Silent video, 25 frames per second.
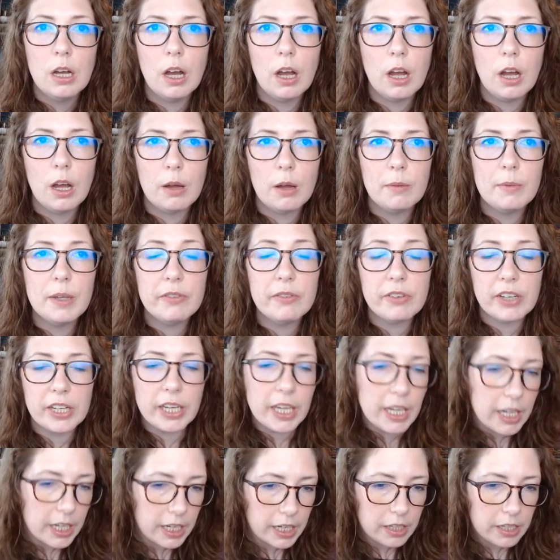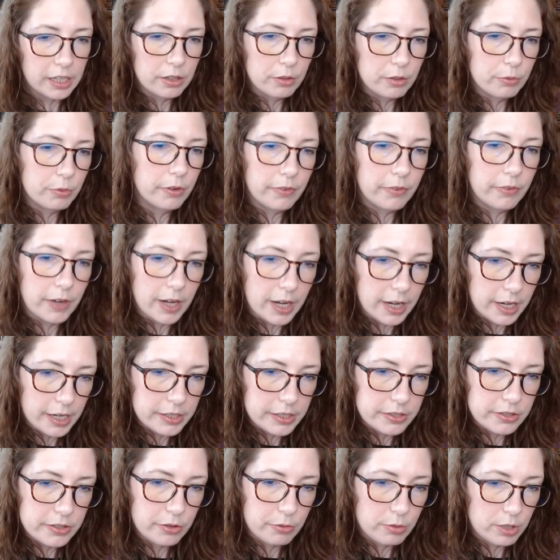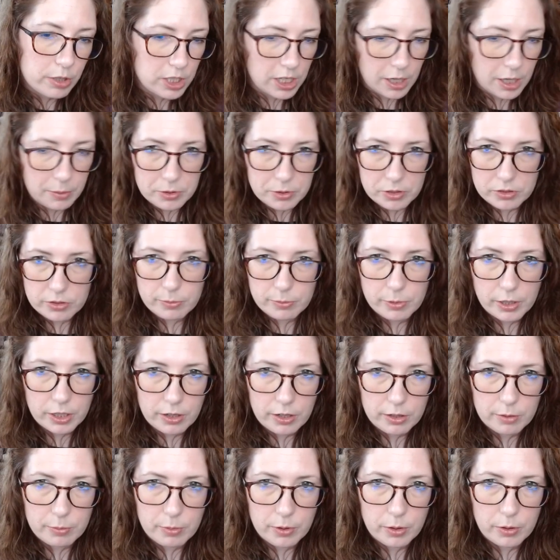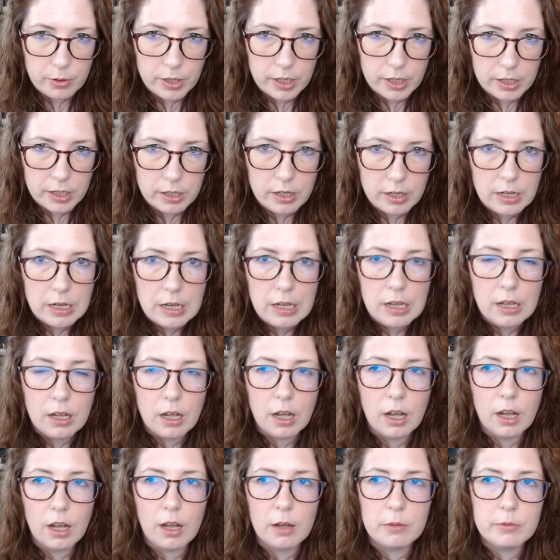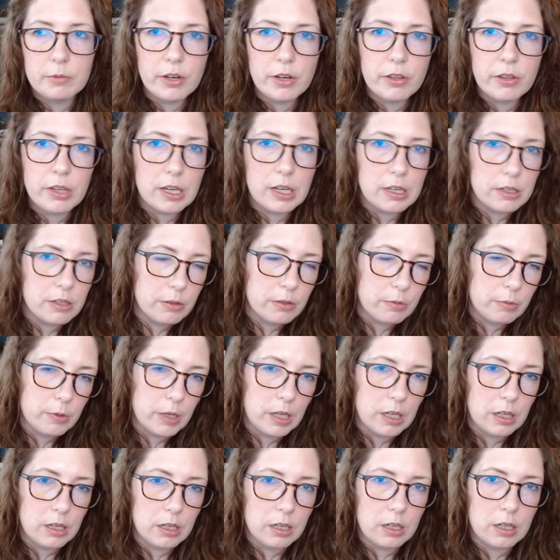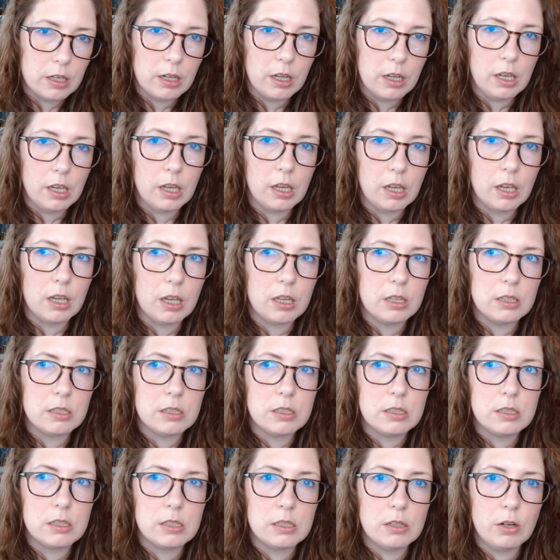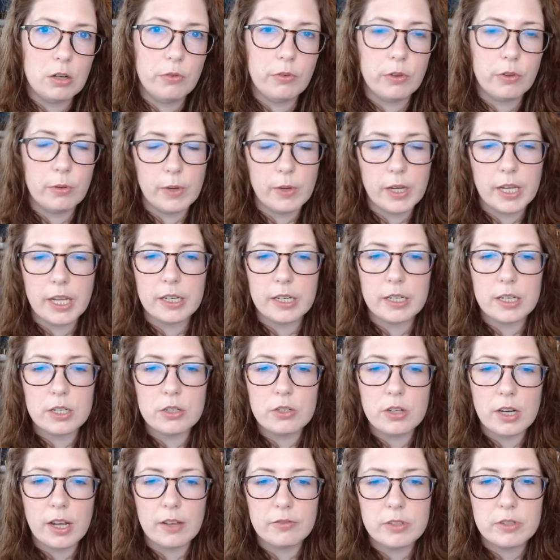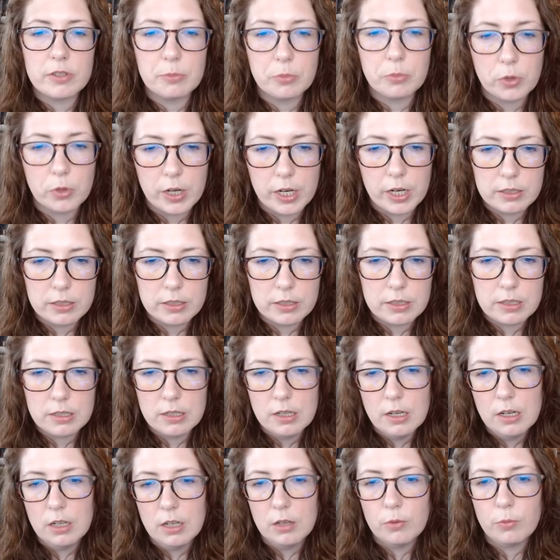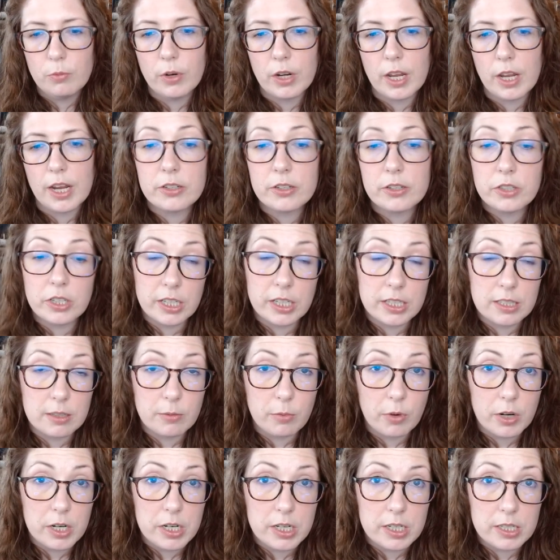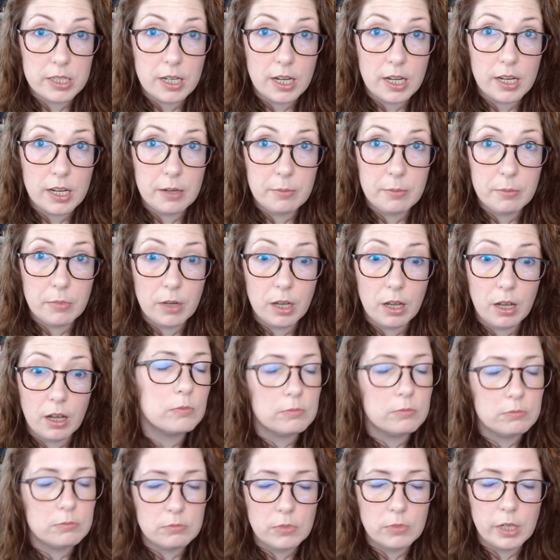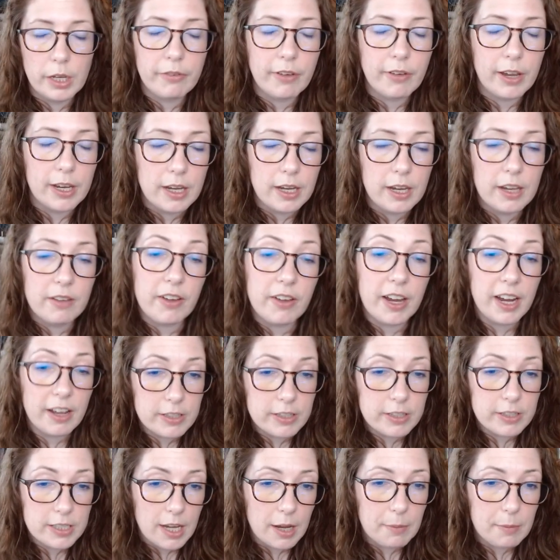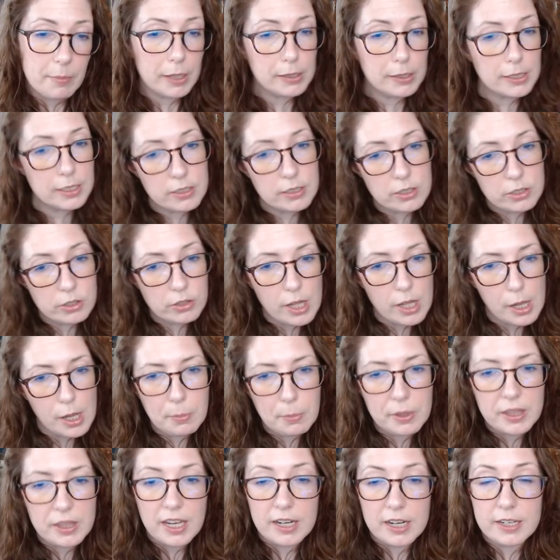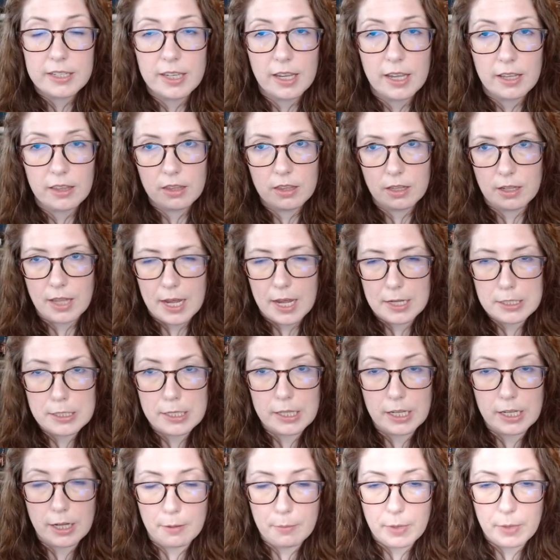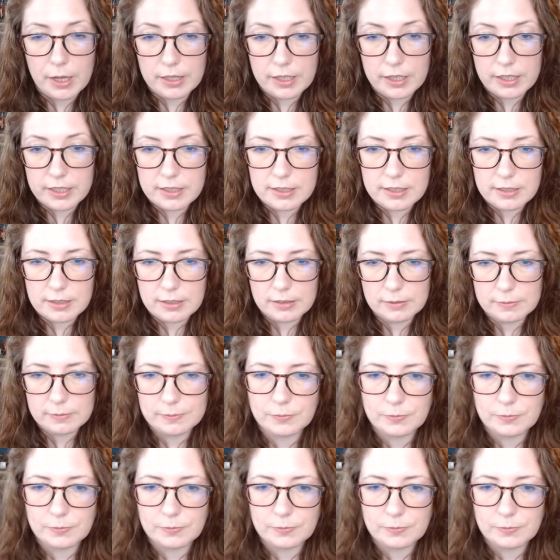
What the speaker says: If I can revise 3 chapters of Blood of the Broken near the end of the week, and over the weekend, I should have some mornings when I actually get some writing time. If I have the time, I'd like to do that, but that is like the last thing on my list.